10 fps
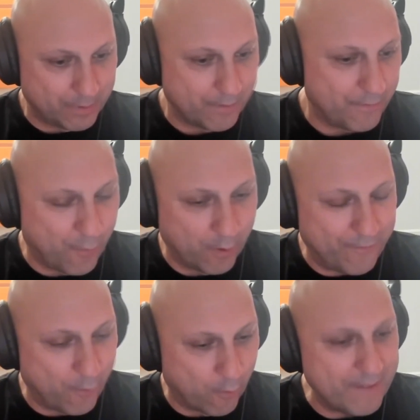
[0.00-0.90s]

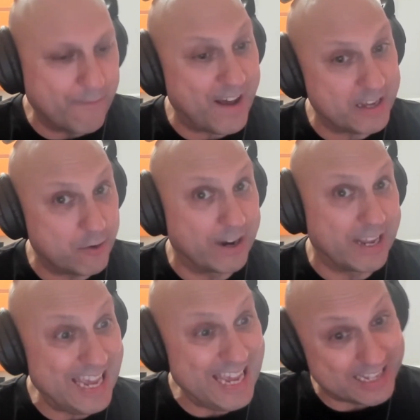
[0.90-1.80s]
for in fact,
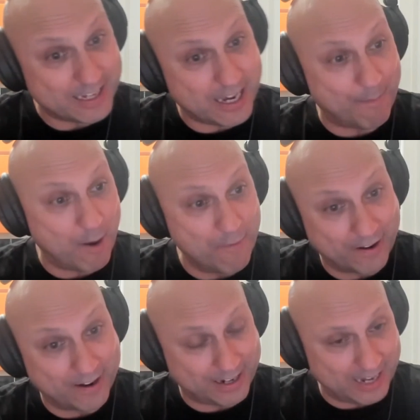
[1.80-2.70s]
he had to come
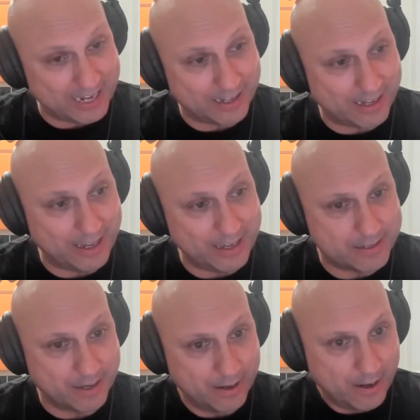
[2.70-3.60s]
over, collect the
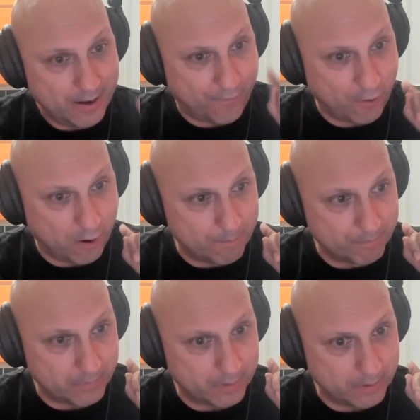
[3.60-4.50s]
keys
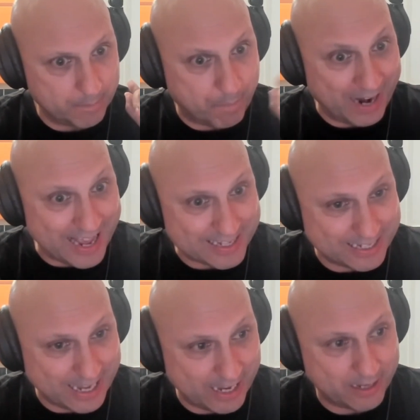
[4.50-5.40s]
from
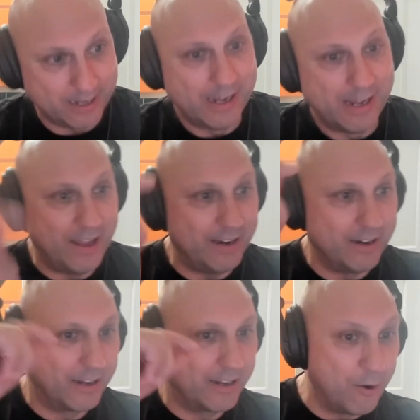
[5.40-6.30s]
Plastic,
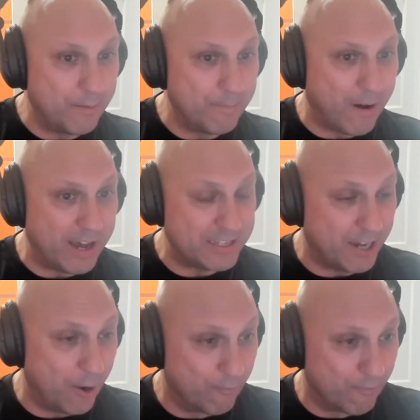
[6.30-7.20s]
then go and buy a
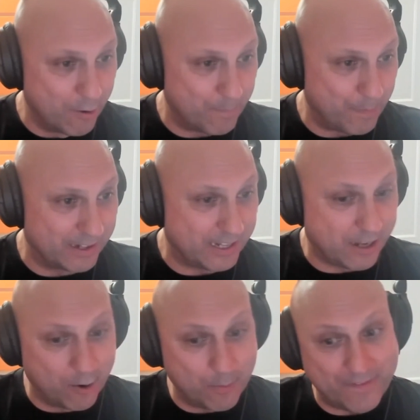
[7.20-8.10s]
tow rope and
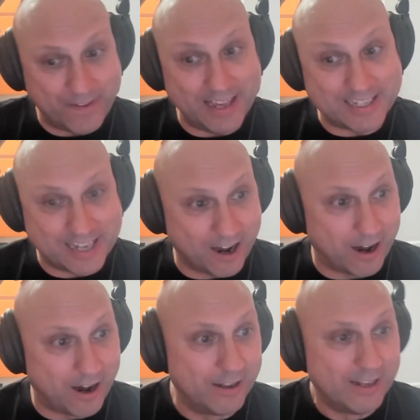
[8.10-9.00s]
go with his
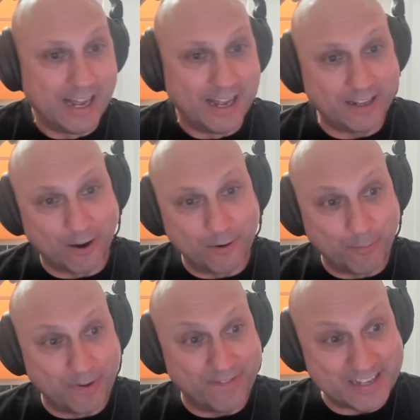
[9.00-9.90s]
car and go
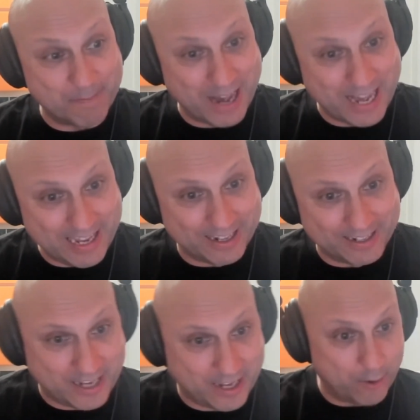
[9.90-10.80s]
with his mate and
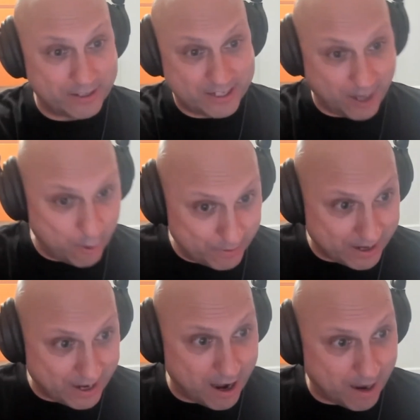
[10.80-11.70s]
go and tow the
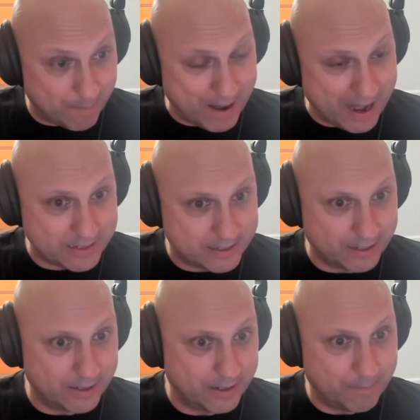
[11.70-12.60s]
car back
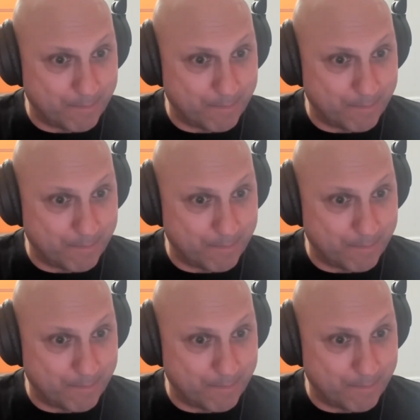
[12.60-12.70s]
to